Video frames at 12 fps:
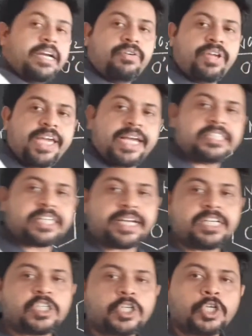
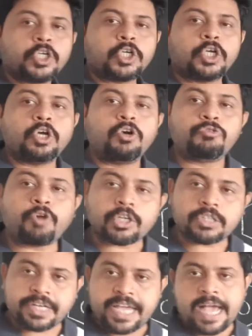reagent for
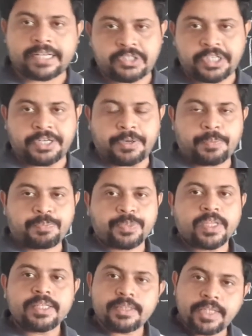the reaction.
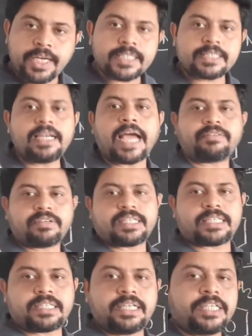This nitrous
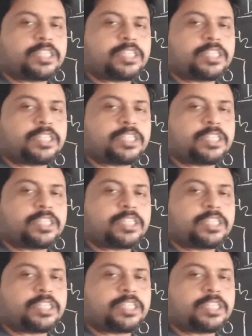acid is